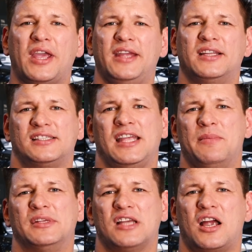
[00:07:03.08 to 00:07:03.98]
okay, the
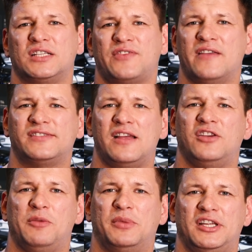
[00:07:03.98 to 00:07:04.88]
same as RX
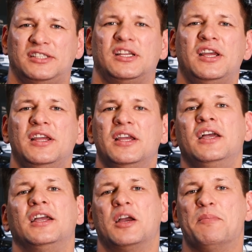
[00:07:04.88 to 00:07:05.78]
570, but it's
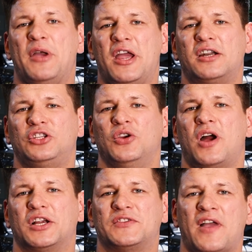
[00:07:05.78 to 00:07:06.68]
compared to
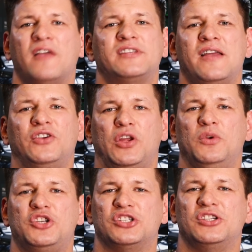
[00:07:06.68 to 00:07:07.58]
RX 570,
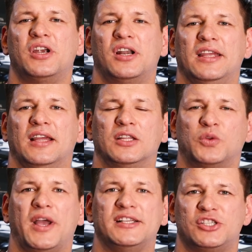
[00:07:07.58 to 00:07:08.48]
which is nearly
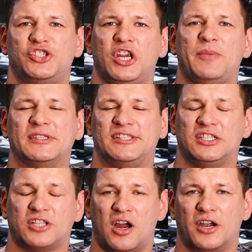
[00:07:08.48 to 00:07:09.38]
twice as cheap as
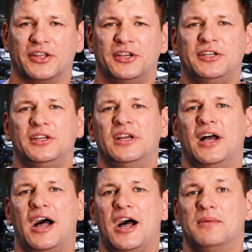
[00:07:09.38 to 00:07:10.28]
this card.
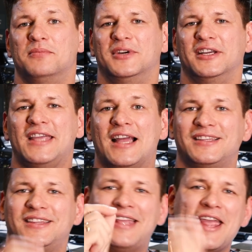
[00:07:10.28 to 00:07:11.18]
Yeah,
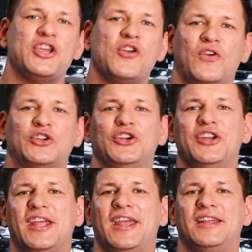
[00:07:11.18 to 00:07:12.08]
thank you for
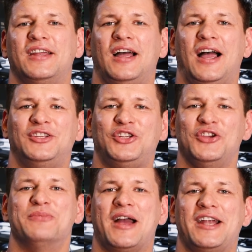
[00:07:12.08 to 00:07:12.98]
tuning in
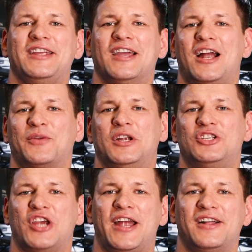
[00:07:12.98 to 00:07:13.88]
to Mining Hardware
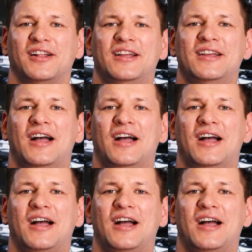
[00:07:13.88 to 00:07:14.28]
Channel